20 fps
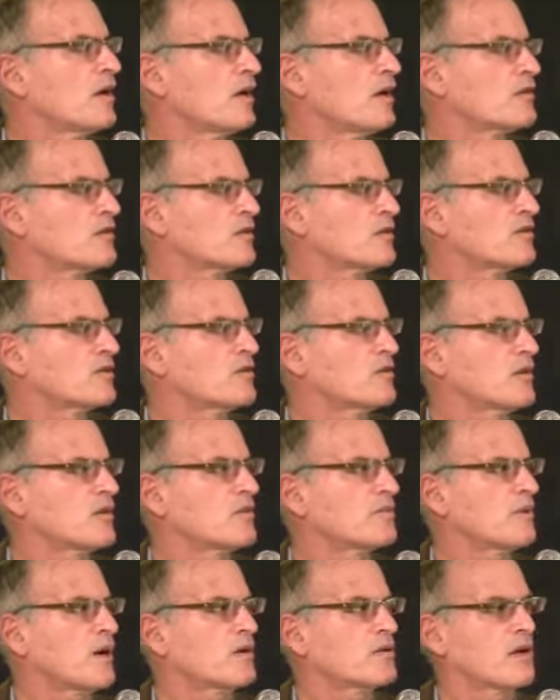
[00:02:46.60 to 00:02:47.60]
As I said,
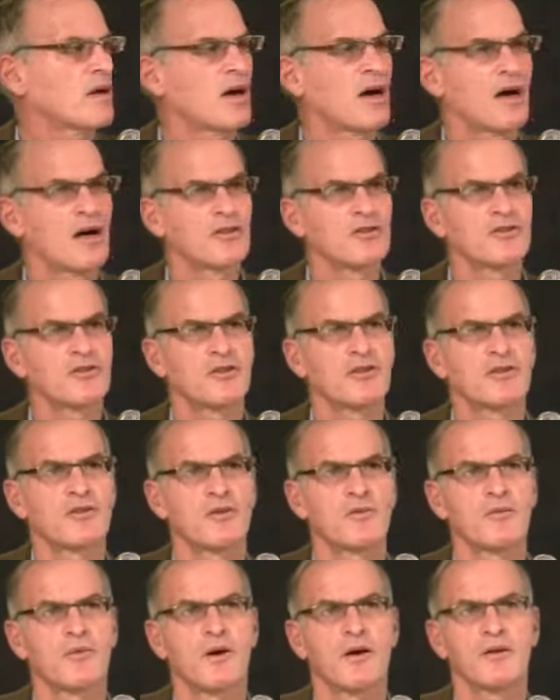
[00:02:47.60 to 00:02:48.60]
about 100
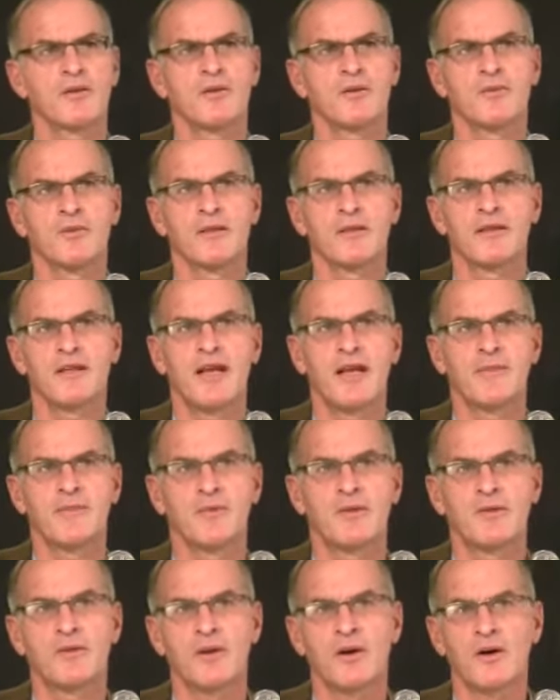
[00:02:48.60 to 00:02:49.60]
to 1 when it came
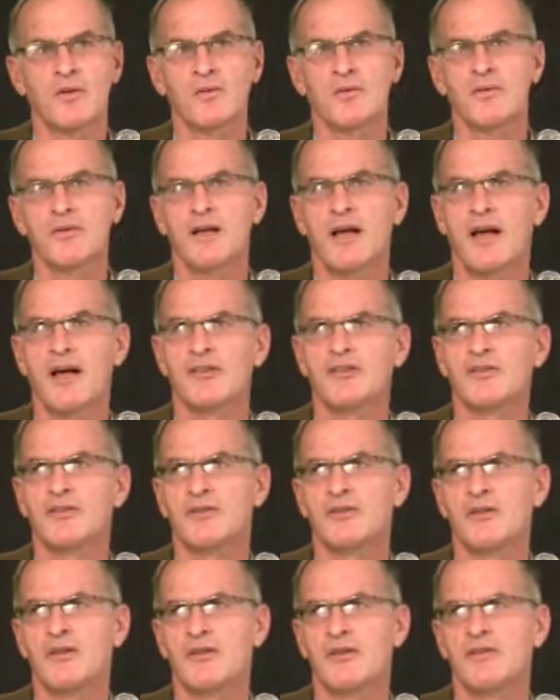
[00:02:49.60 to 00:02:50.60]
to total
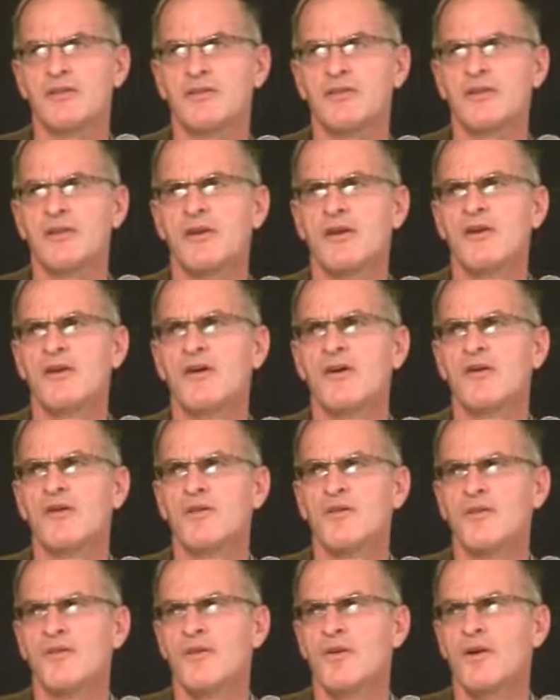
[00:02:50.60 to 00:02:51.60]
casualties,
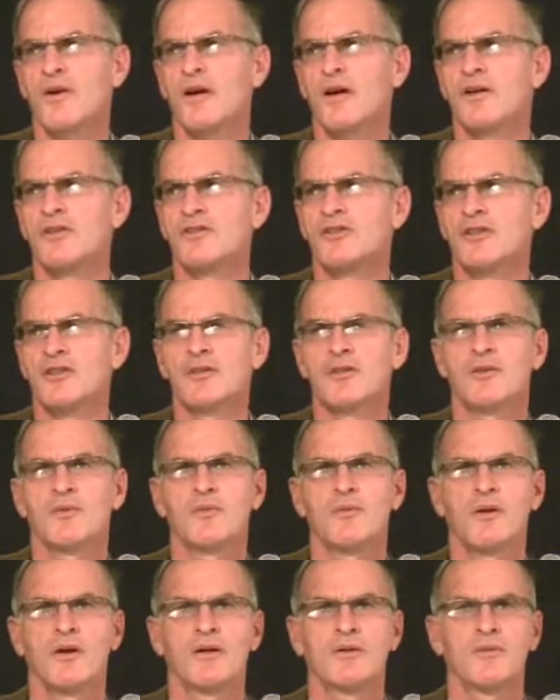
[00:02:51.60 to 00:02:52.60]
400 to
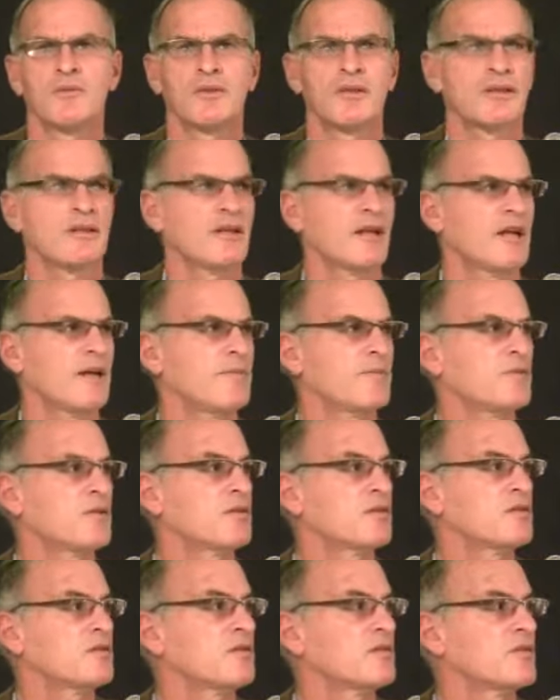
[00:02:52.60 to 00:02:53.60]
1 when it came
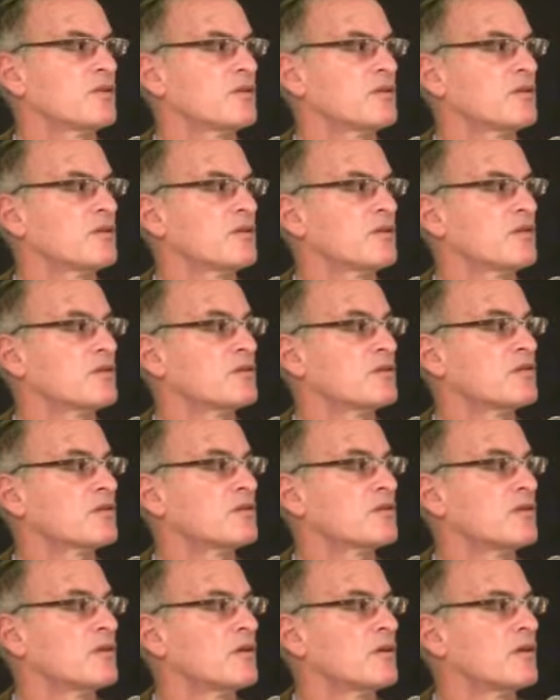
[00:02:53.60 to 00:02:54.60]
to civilians.